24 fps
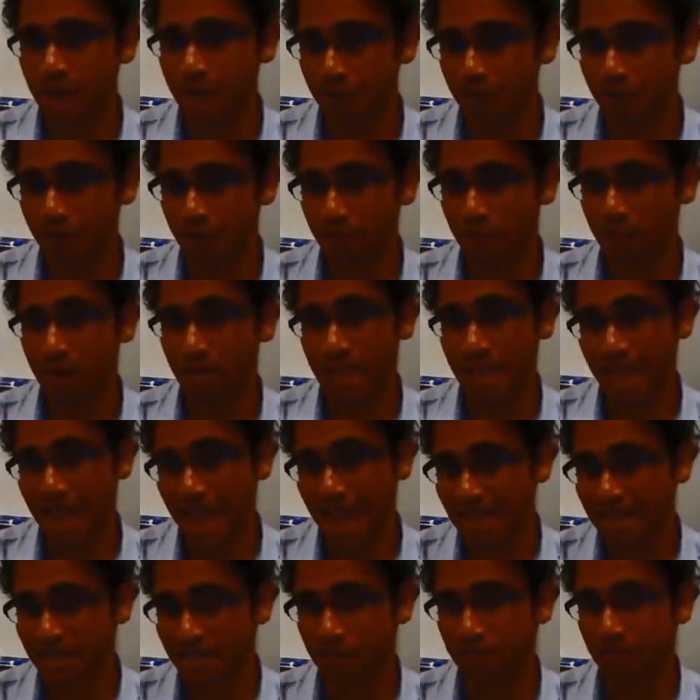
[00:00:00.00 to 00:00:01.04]
and
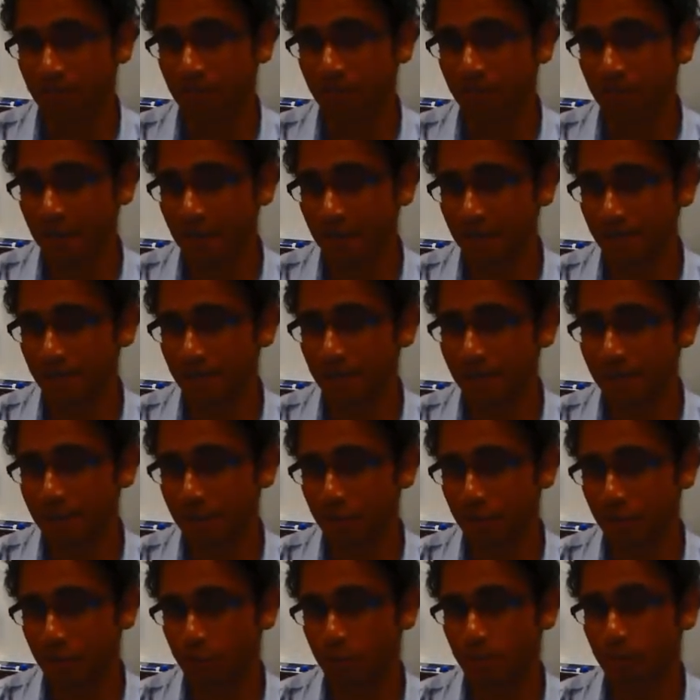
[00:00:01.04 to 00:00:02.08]
hence we were able
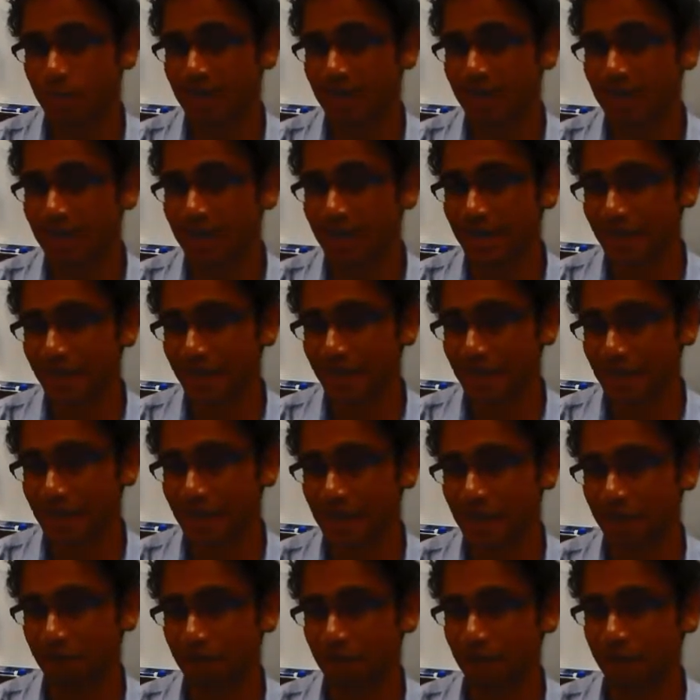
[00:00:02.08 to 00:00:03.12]
to
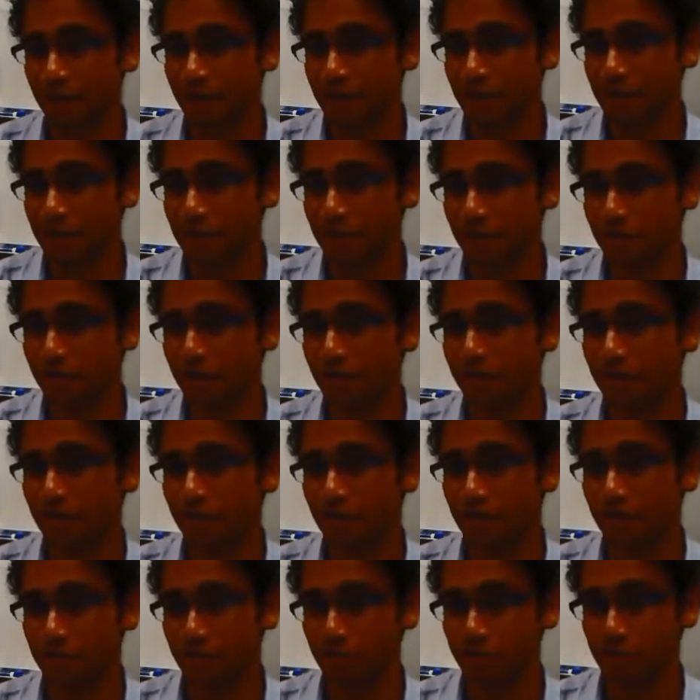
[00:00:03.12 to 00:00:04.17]
redirect our financial
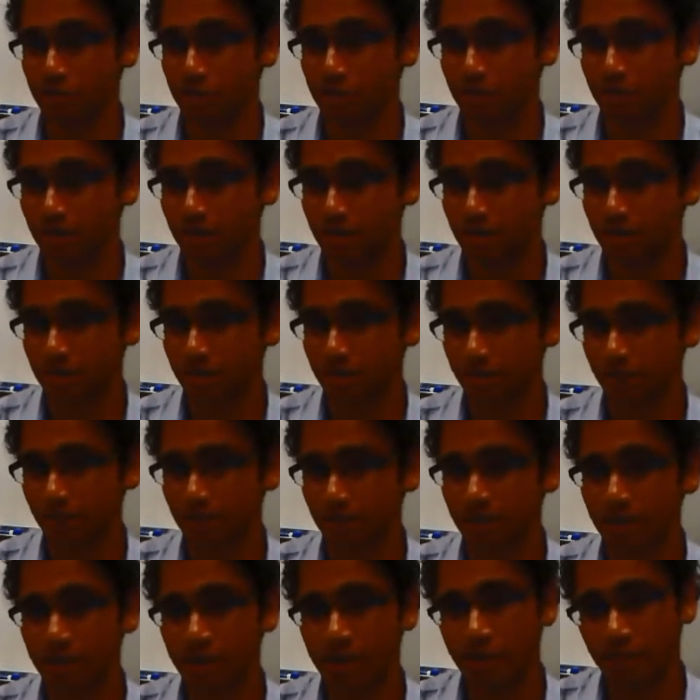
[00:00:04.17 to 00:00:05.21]
resources
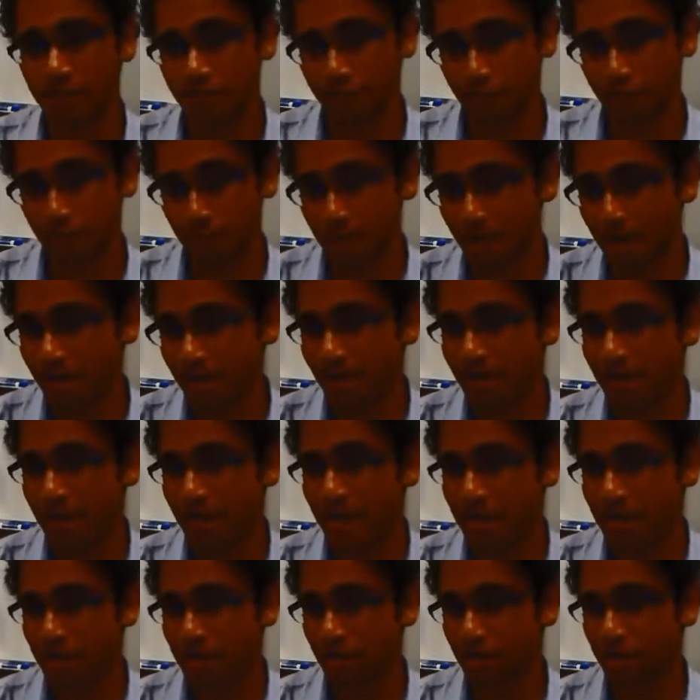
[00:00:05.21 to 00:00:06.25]
from our
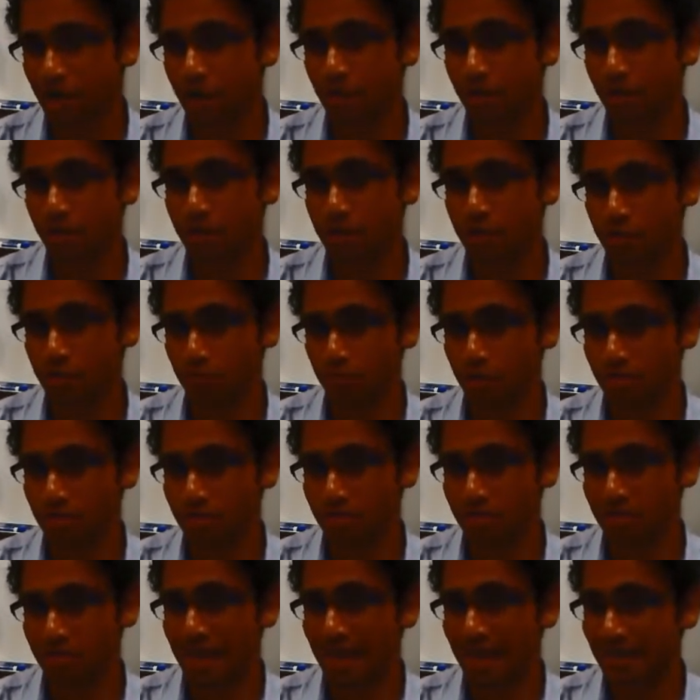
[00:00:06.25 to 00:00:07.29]
cash cow, which
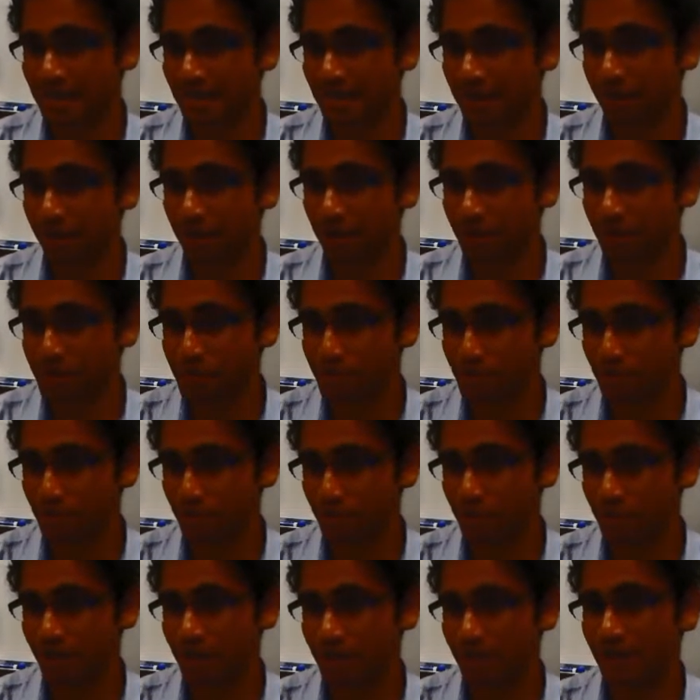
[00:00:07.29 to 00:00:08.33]
was the active
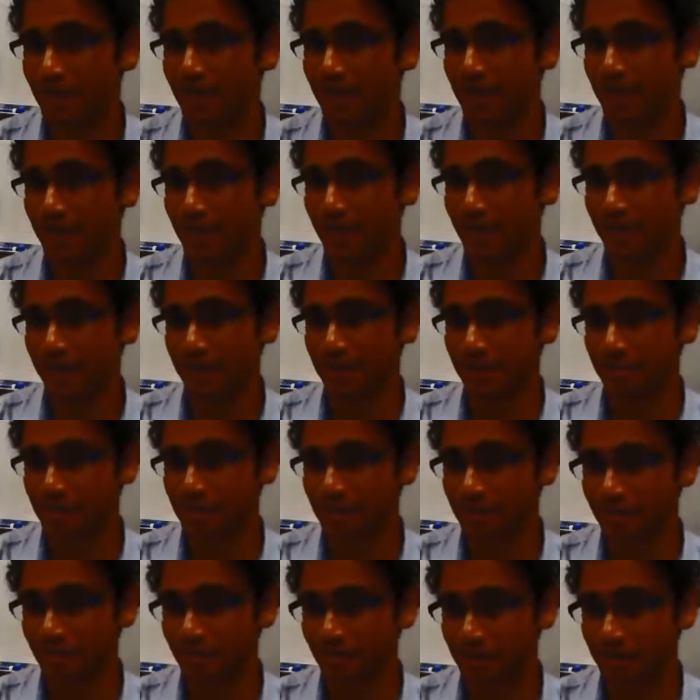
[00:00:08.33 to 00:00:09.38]
pharmaceutical
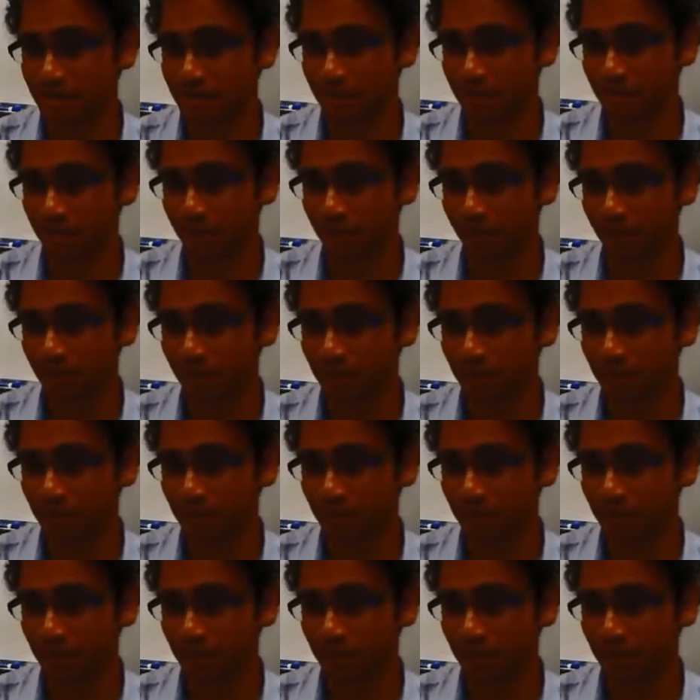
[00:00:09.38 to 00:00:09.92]
ingredient business,